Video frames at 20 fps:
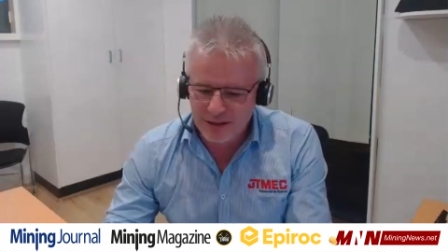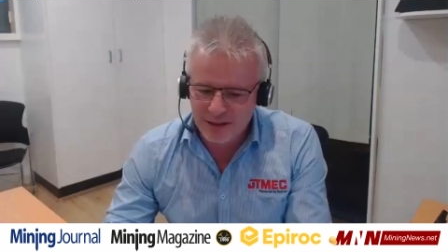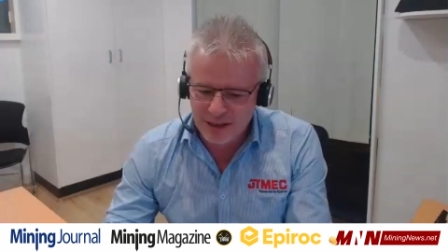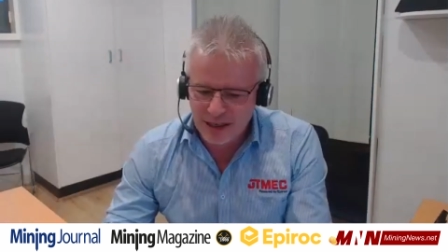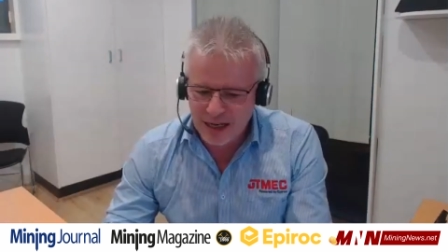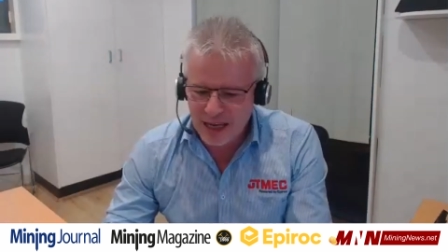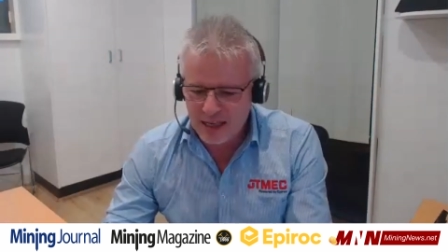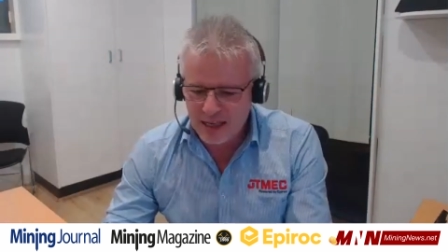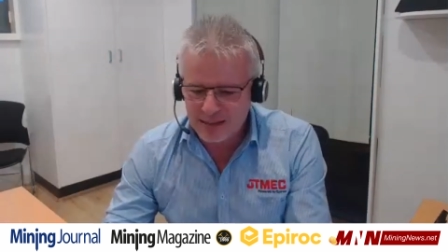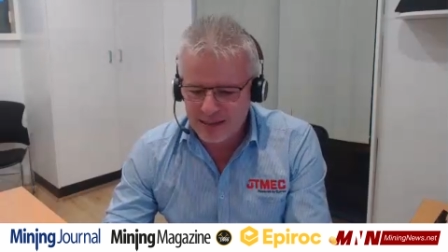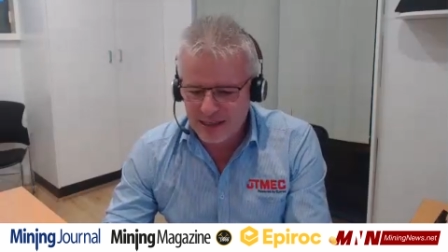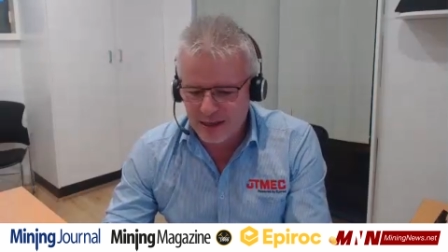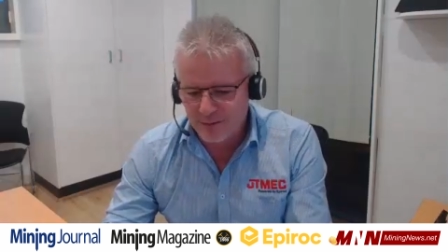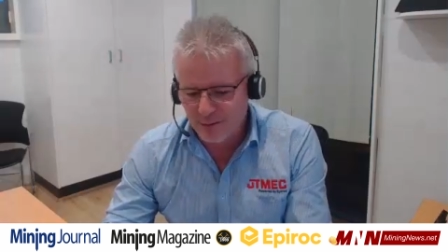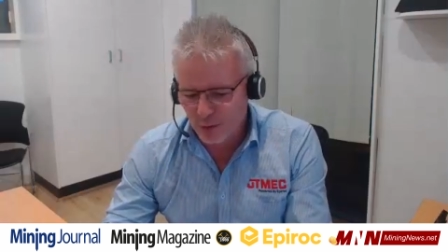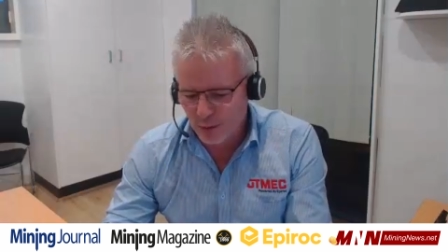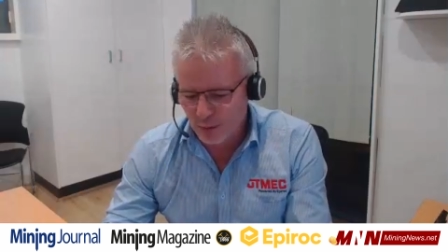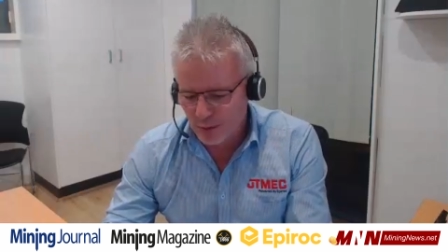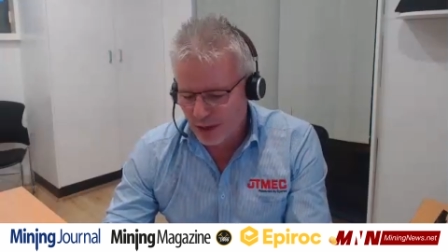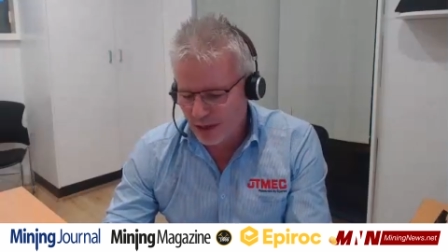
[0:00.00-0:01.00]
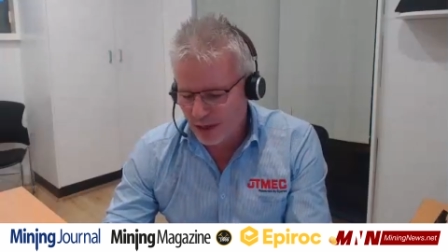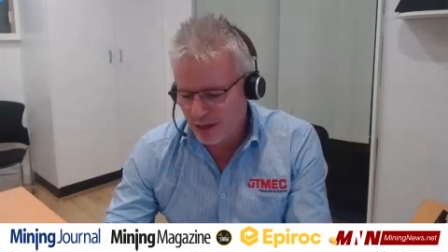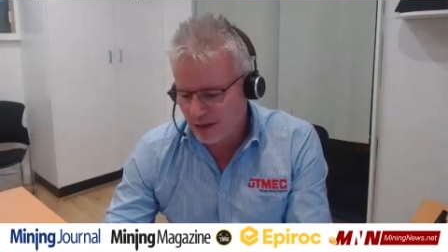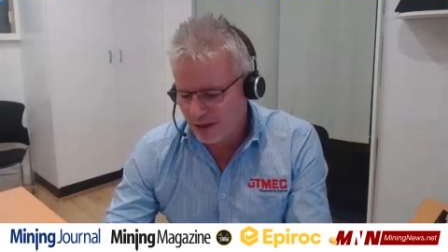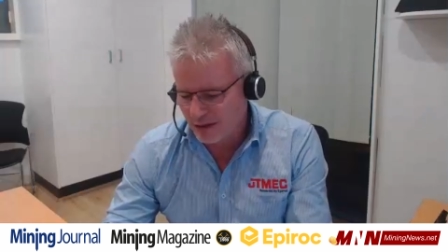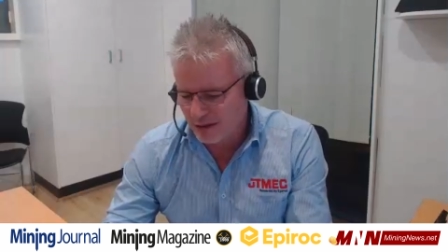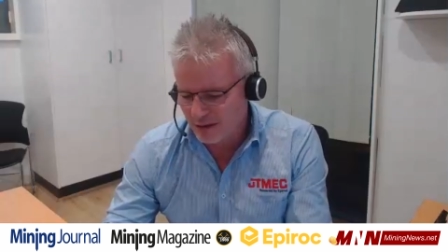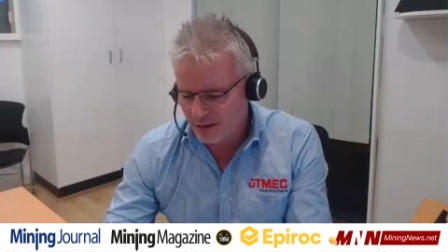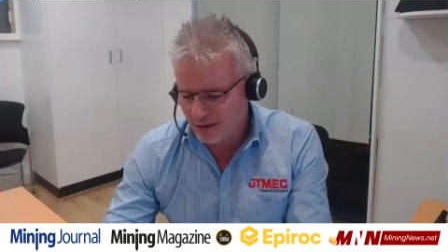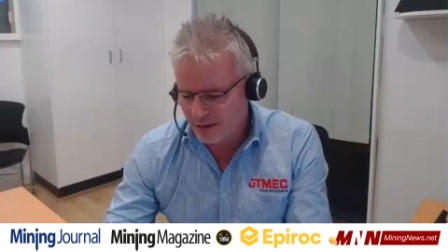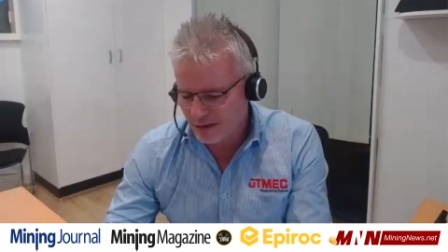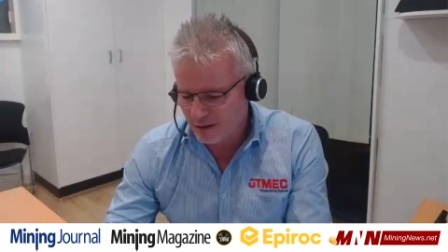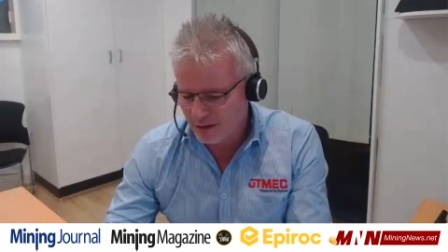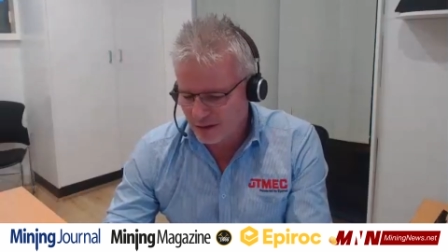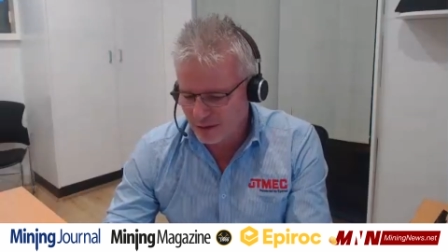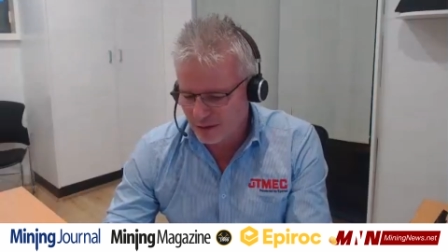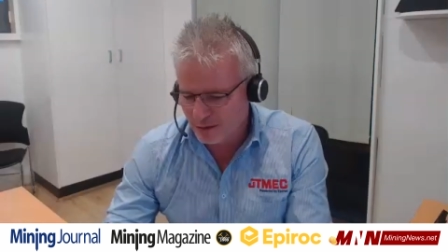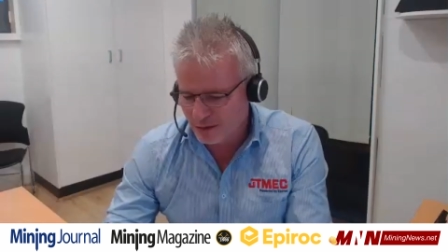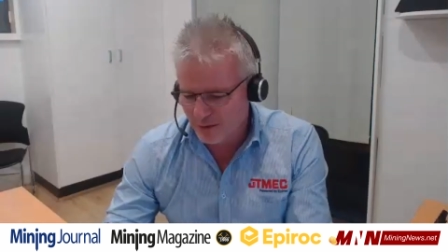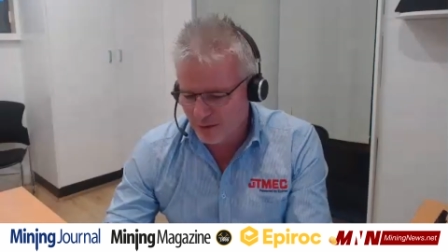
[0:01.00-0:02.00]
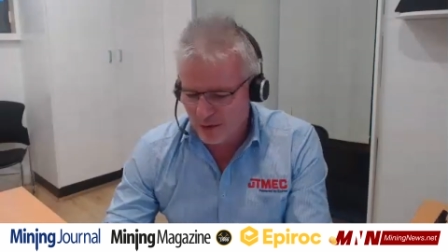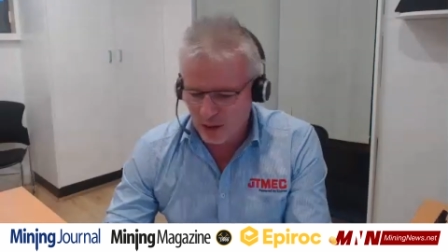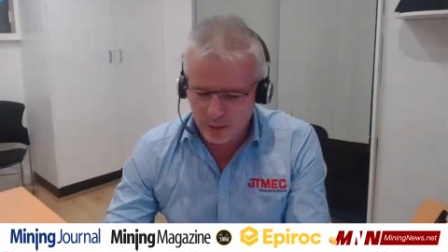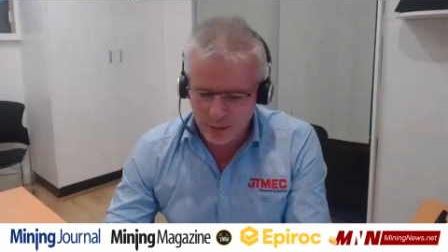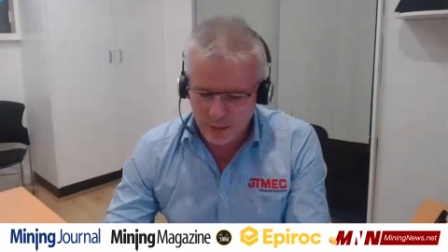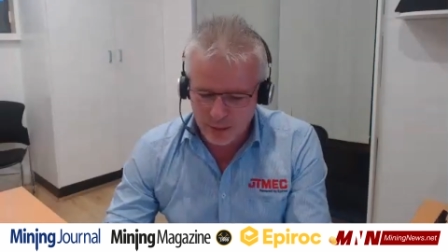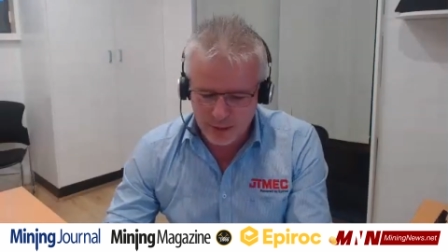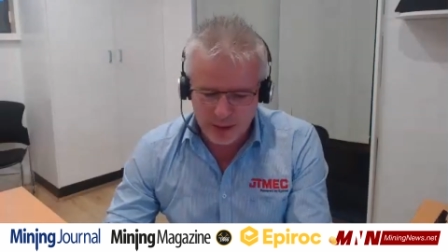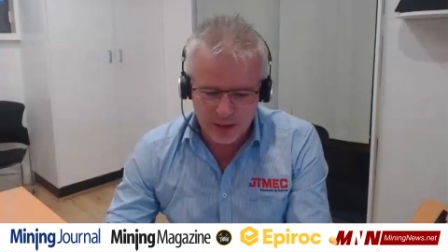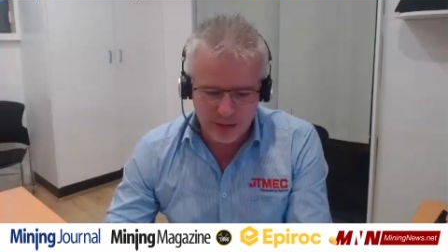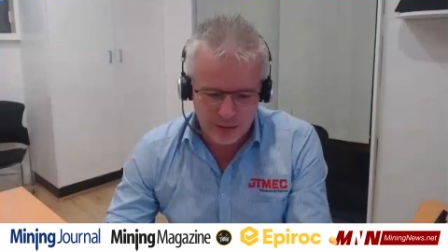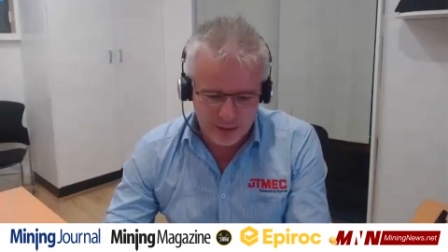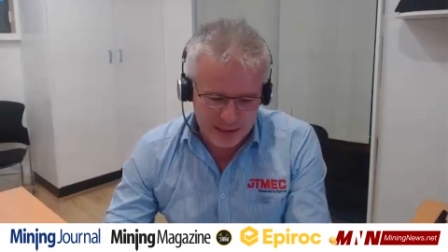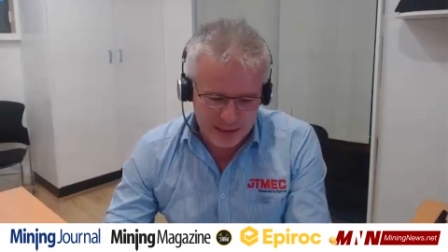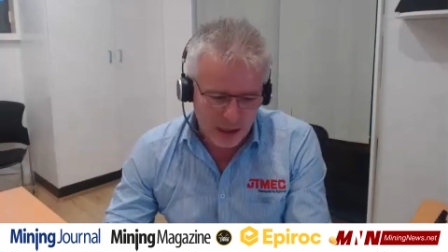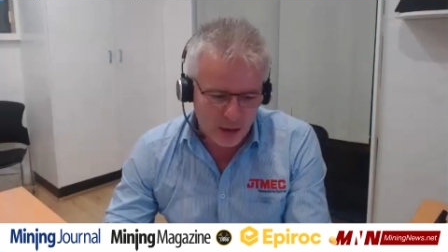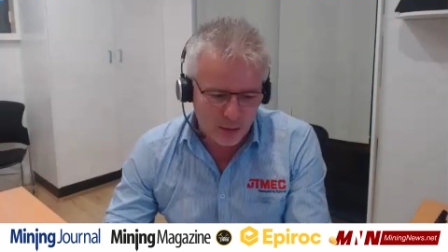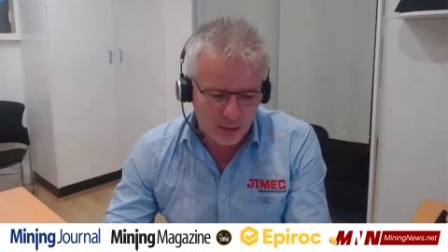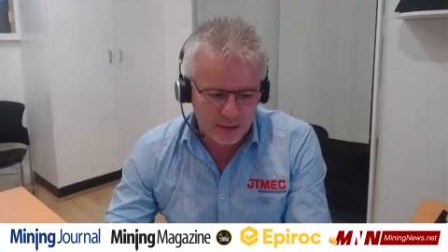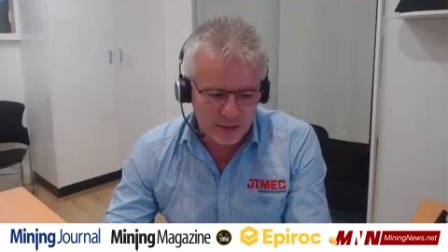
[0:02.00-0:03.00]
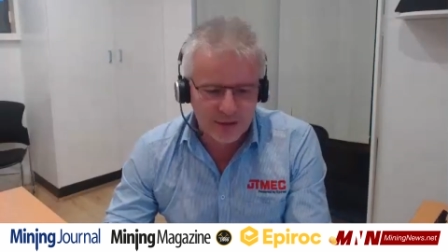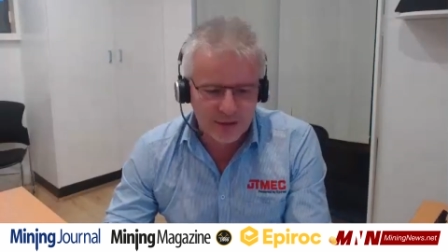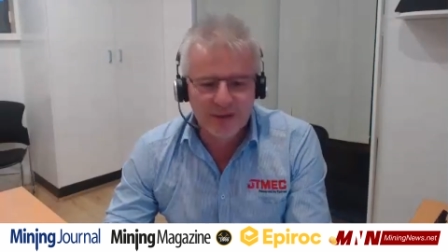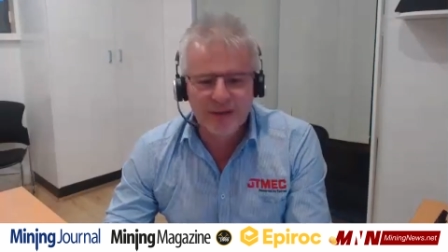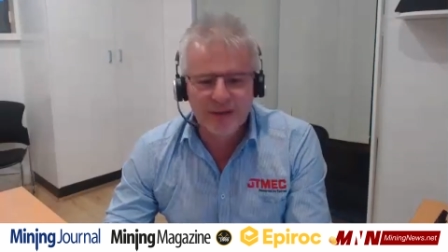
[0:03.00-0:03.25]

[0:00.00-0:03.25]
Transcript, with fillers: enhance our footprint to develop a better result,